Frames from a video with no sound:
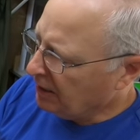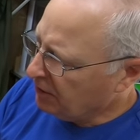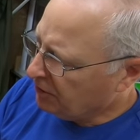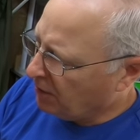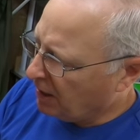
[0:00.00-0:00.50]

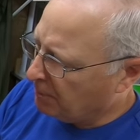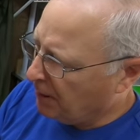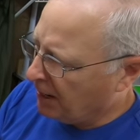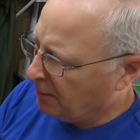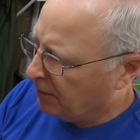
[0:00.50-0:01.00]
use a lot of
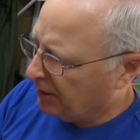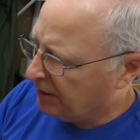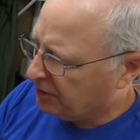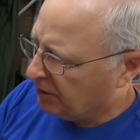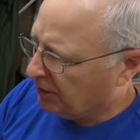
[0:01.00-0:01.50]
bottom
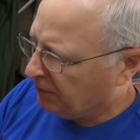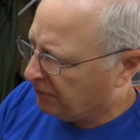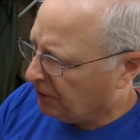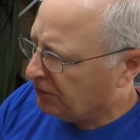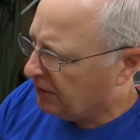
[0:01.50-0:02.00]
rigs, so the
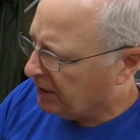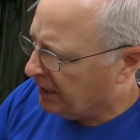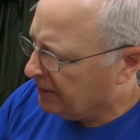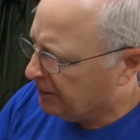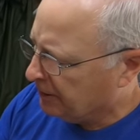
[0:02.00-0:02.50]
first thing
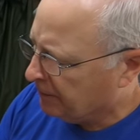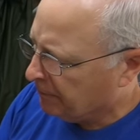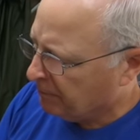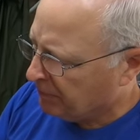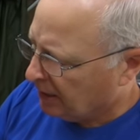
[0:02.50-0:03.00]
I do
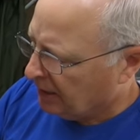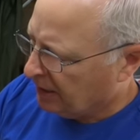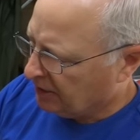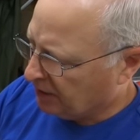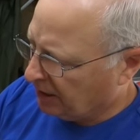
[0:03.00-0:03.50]

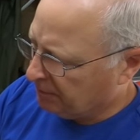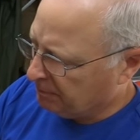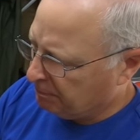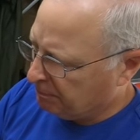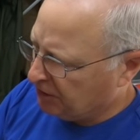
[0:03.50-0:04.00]
is I'll
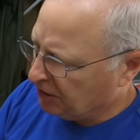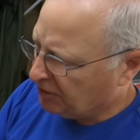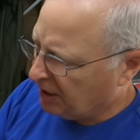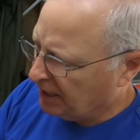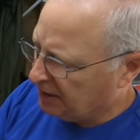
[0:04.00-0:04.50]
just
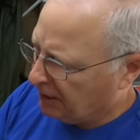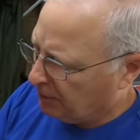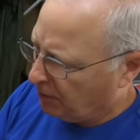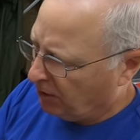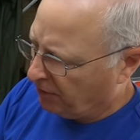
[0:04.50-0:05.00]
tie a
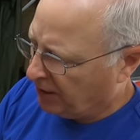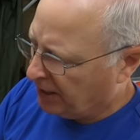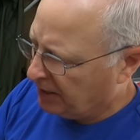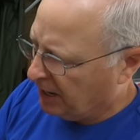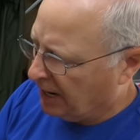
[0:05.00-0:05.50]
double
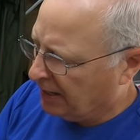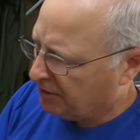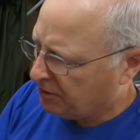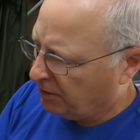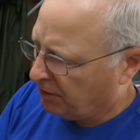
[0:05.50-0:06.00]
overhand knot. It's
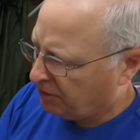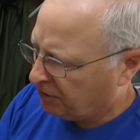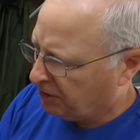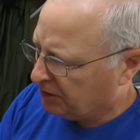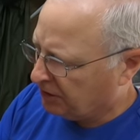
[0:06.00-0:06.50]
called a
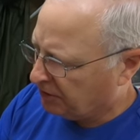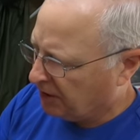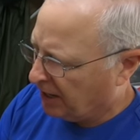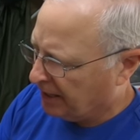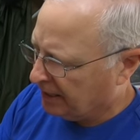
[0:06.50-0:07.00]
surgeon's
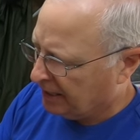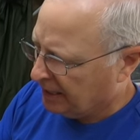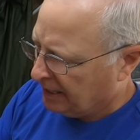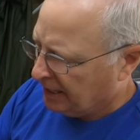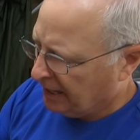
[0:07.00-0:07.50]
knot,
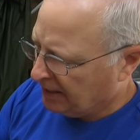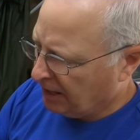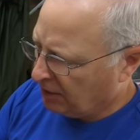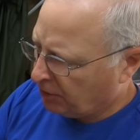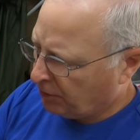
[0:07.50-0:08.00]
and
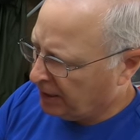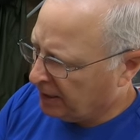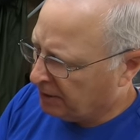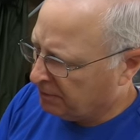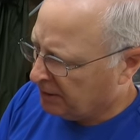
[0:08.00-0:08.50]
that'll create
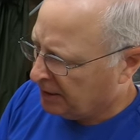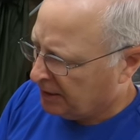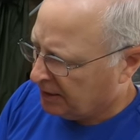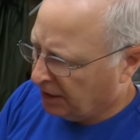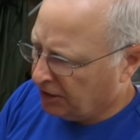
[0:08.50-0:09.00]
a
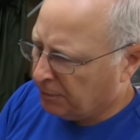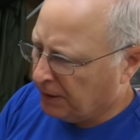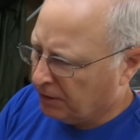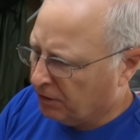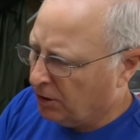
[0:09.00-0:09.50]
nice
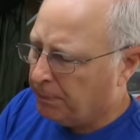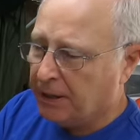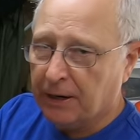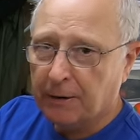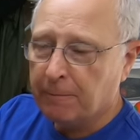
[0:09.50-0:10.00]
big loop
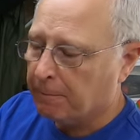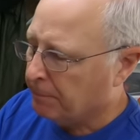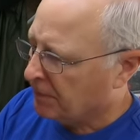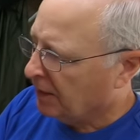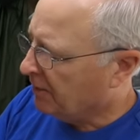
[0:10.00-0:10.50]
here
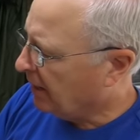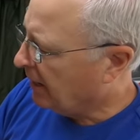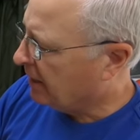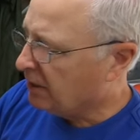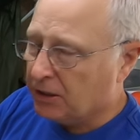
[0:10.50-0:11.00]
that I
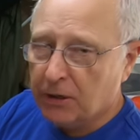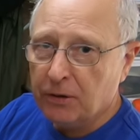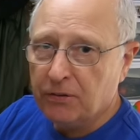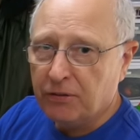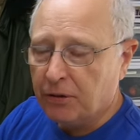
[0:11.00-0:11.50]
can
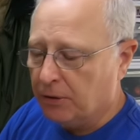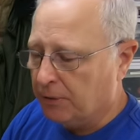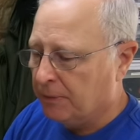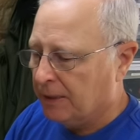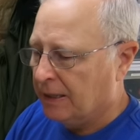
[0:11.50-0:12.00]
use
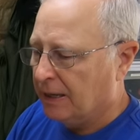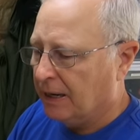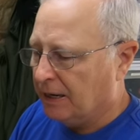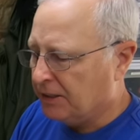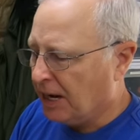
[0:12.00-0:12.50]
to
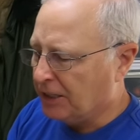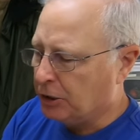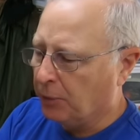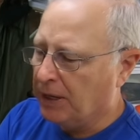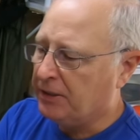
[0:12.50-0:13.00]
attach a
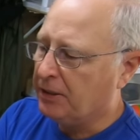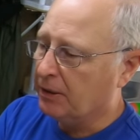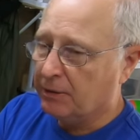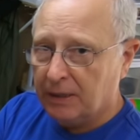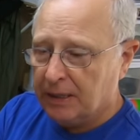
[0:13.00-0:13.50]
weight
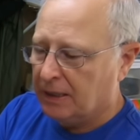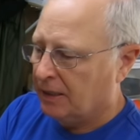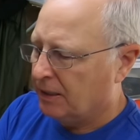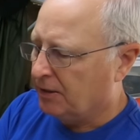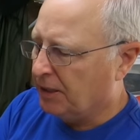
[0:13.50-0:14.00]
to.
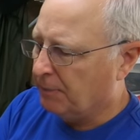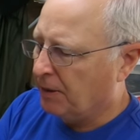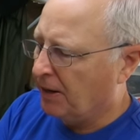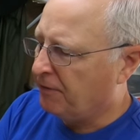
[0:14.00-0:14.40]
Dip my